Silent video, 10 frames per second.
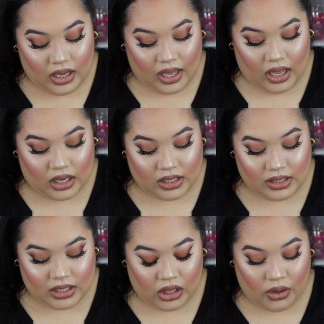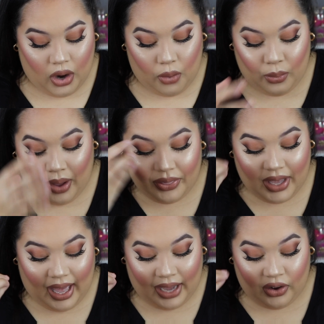concealer around
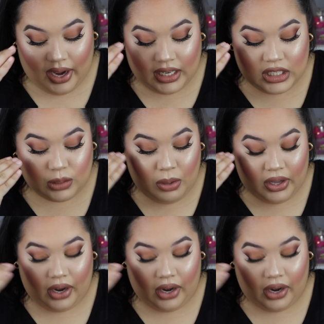the eye or any small